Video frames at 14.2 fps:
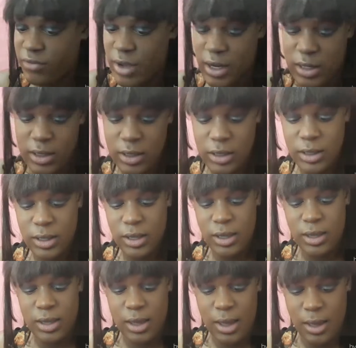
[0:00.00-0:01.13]
finally
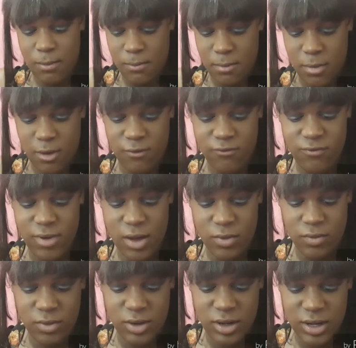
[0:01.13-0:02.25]
got my
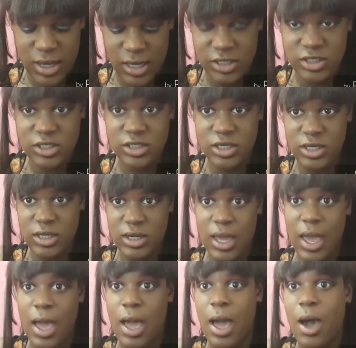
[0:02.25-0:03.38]
foundation
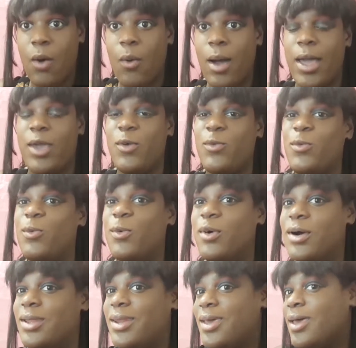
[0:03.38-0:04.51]
how I
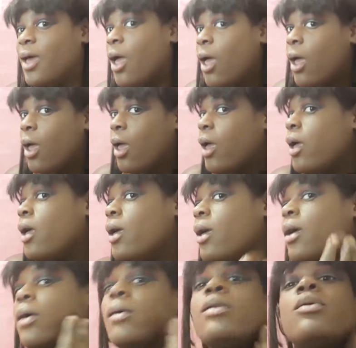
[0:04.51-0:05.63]
want it.
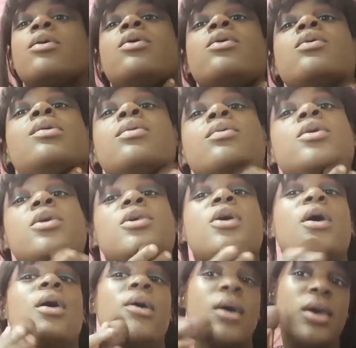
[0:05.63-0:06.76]
And oh,
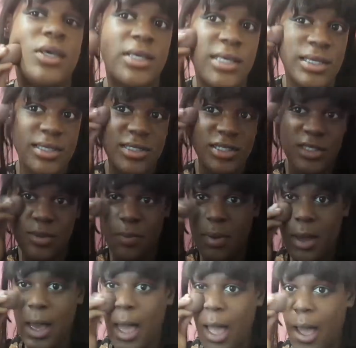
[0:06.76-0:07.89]
y'all, it is
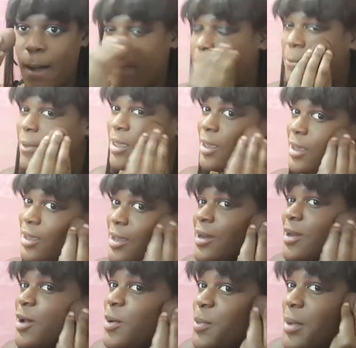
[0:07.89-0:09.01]

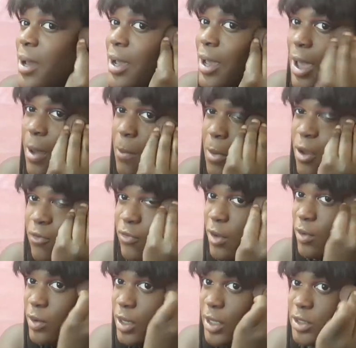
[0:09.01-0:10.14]
popping. Oh my God, my
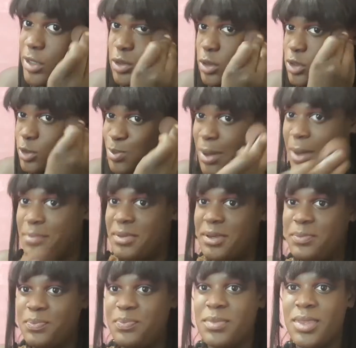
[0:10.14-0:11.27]
foundation is popping.